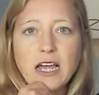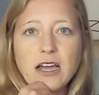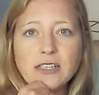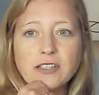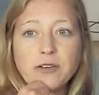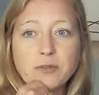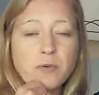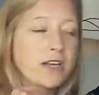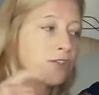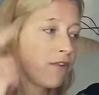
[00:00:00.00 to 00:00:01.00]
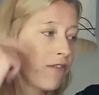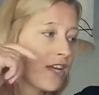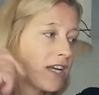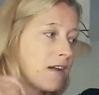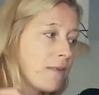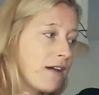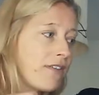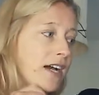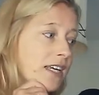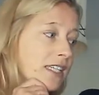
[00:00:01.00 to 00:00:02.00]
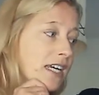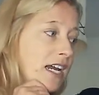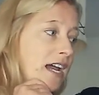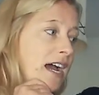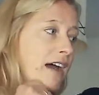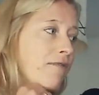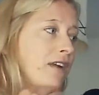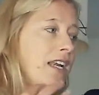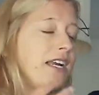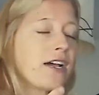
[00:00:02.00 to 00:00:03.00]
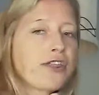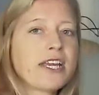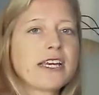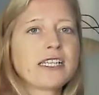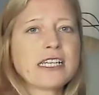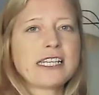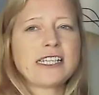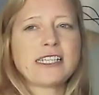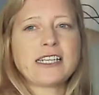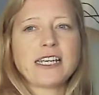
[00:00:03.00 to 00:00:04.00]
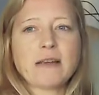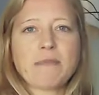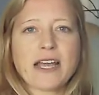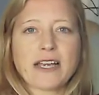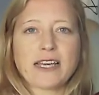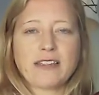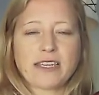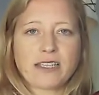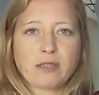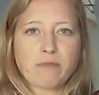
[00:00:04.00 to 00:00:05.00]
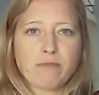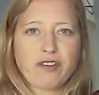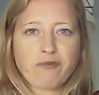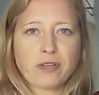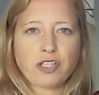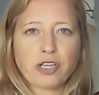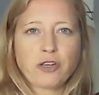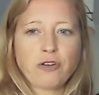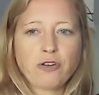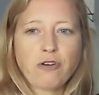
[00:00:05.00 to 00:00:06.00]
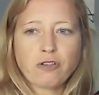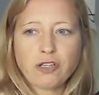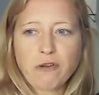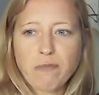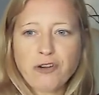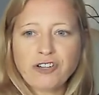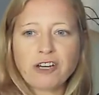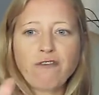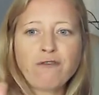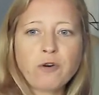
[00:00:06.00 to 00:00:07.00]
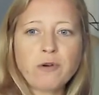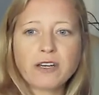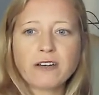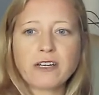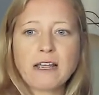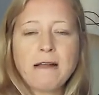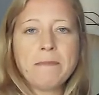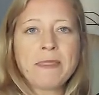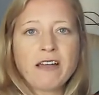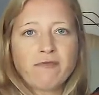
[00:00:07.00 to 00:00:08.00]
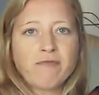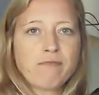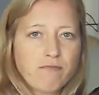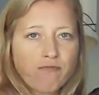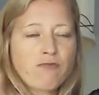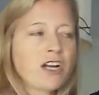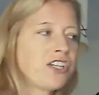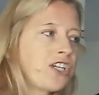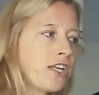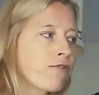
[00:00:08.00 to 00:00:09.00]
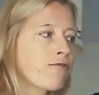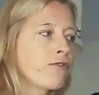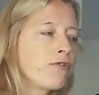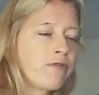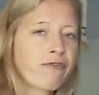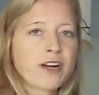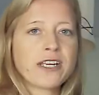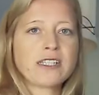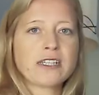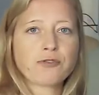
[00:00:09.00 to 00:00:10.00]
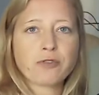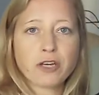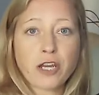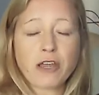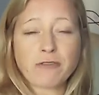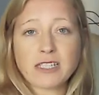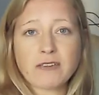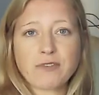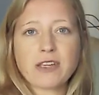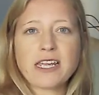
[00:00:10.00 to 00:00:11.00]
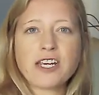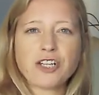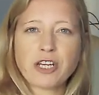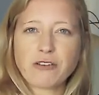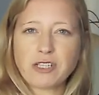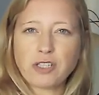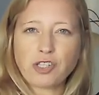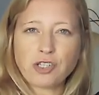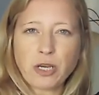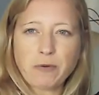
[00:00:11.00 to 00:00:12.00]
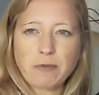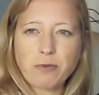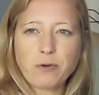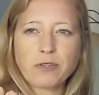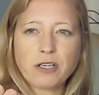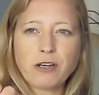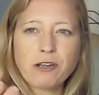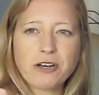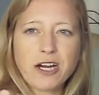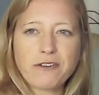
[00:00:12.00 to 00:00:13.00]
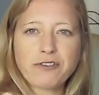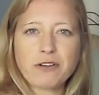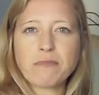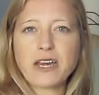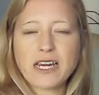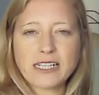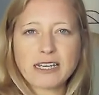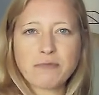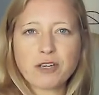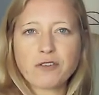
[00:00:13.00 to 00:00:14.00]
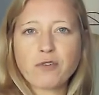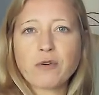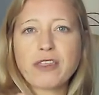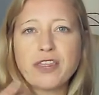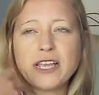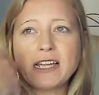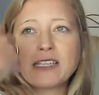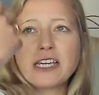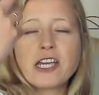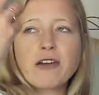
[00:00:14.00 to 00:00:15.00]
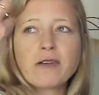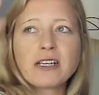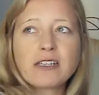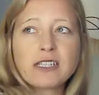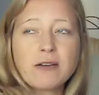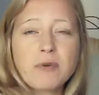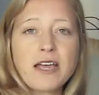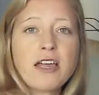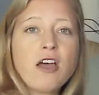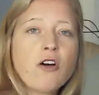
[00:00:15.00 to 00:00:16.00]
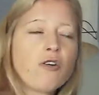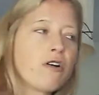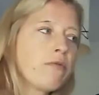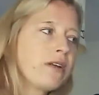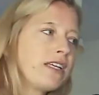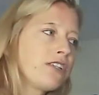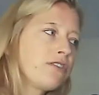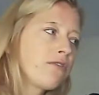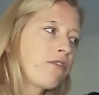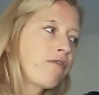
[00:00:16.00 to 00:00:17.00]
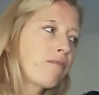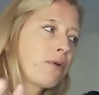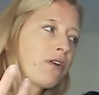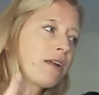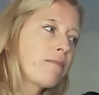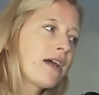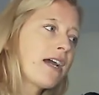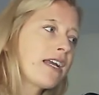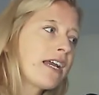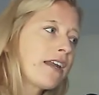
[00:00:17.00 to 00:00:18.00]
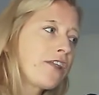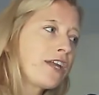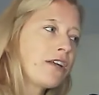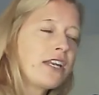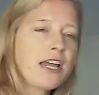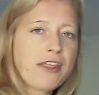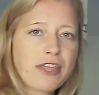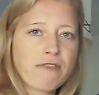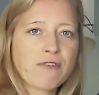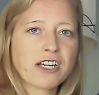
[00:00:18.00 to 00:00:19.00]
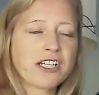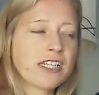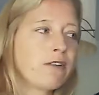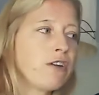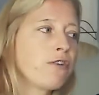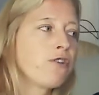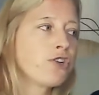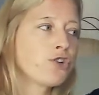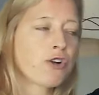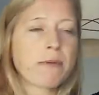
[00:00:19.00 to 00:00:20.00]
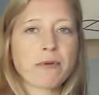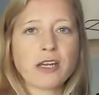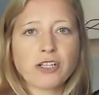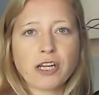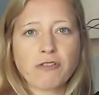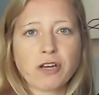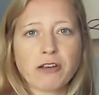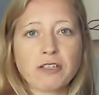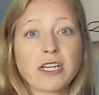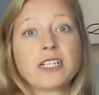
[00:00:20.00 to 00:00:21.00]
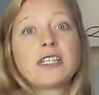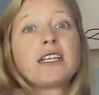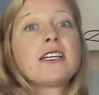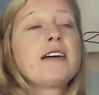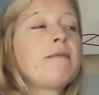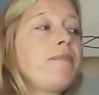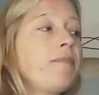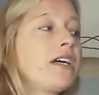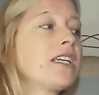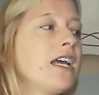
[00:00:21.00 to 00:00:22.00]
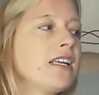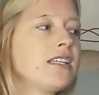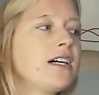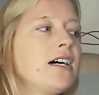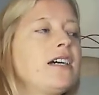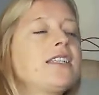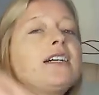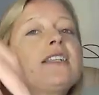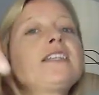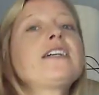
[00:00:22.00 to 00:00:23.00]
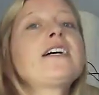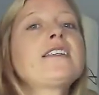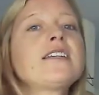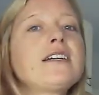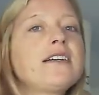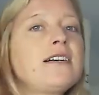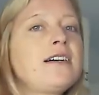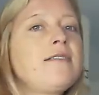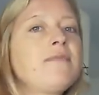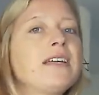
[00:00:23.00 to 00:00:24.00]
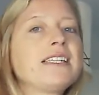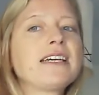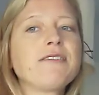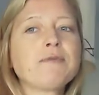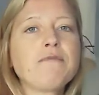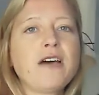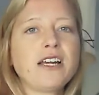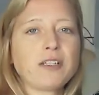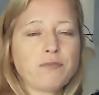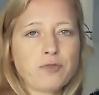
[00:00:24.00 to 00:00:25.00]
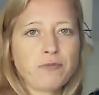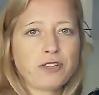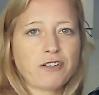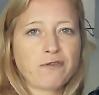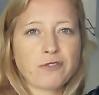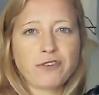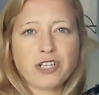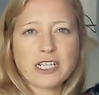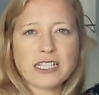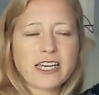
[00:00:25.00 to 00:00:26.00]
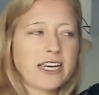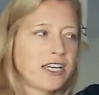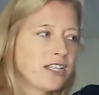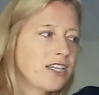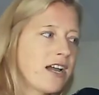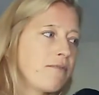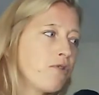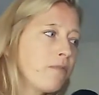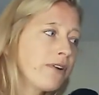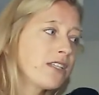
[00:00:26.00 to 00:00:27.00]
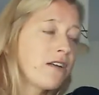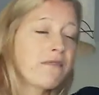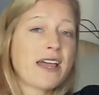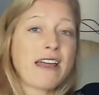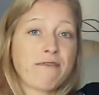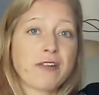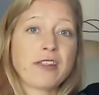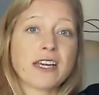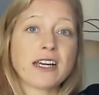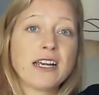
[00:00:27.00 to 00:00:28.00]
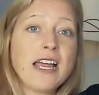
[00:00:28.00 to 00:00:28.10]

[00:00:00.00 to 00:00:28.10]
So it's worth sort of thinking about that. And really, I think it's just sitting back in this movement. So you're not sort of pushing forward and rushing through the phrases or the notes even. Each note is so important. Look after it, make it sound beautiful, and think, is it going somewhere or are we sort of pulling back? And I think nothing rushes. When you've got the triplet, don't go da da da dum, but ta da da dum. It sounds much more beautiful if you just take your time almost over everything.